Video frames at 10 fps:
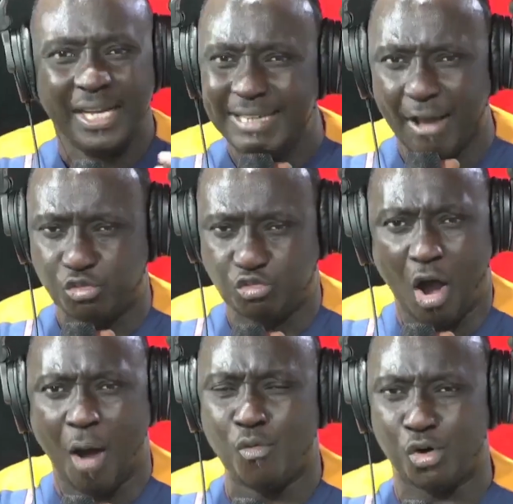the
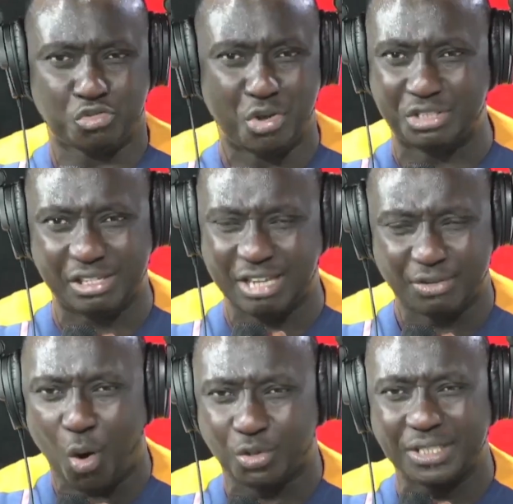storm was not just
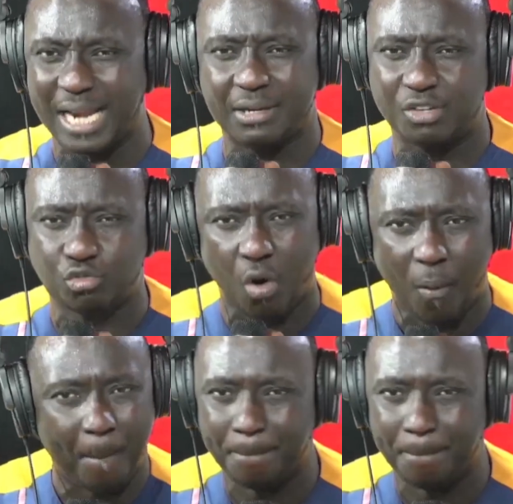an ordinary storm,